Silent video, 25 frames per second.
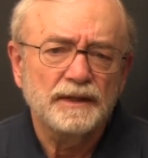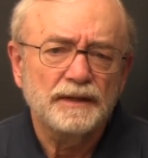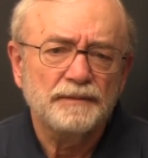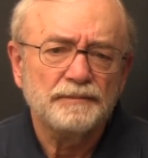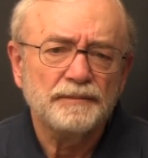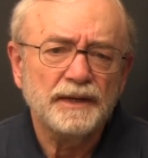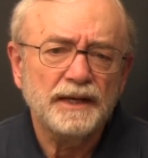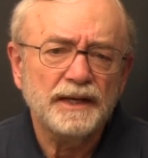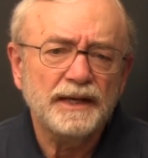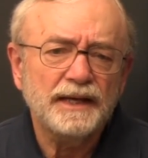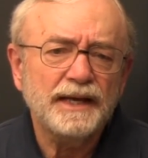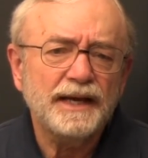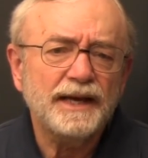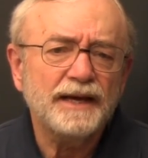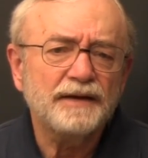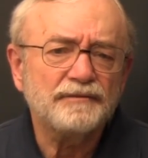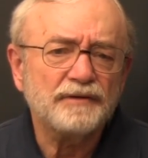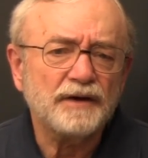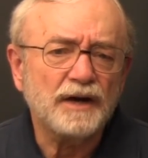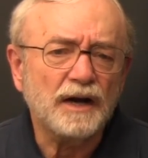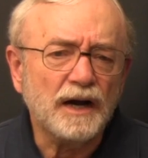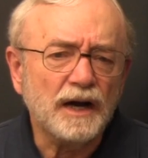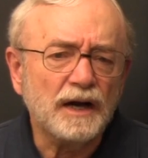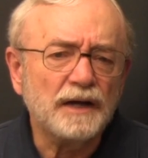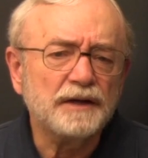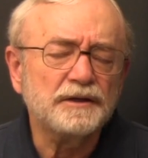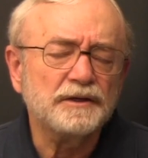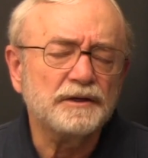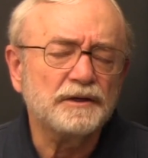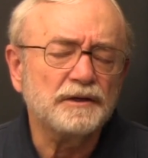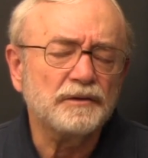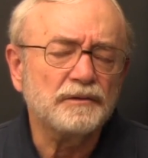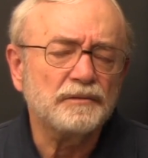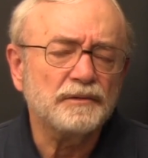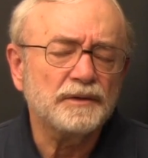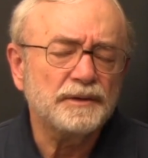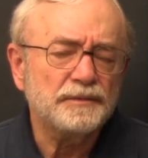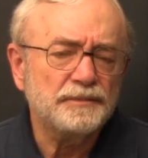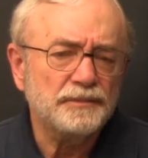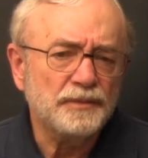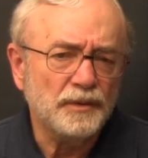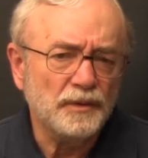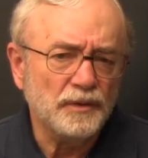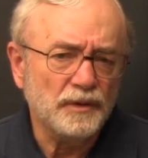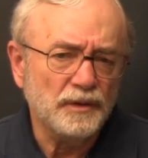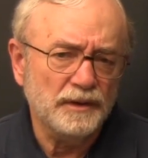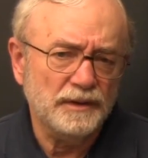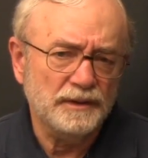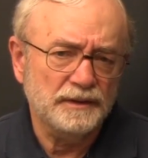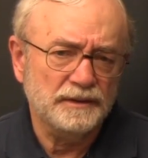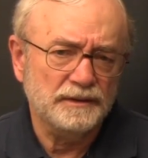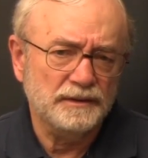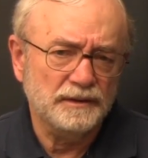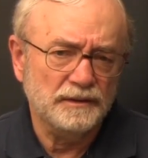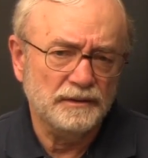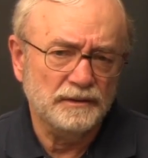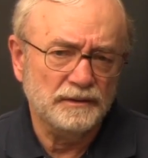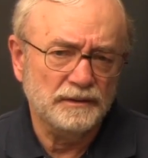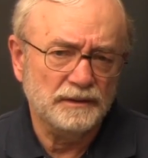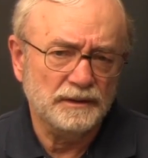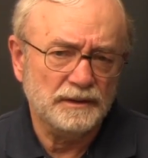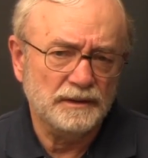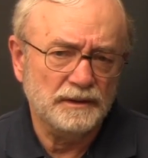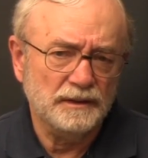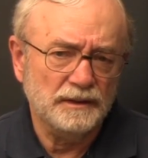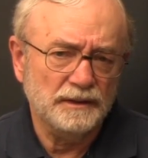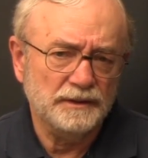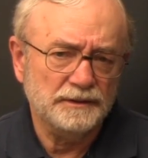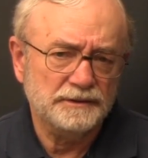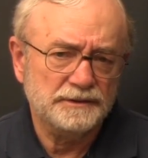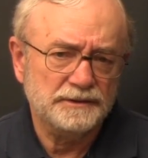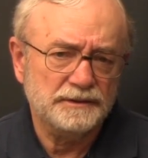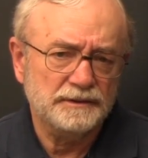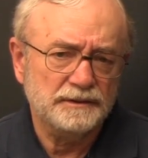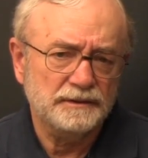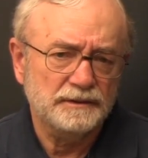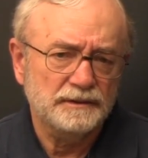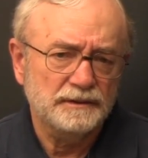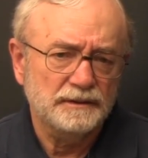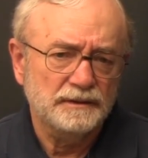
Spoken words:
may have underreported the Holocaust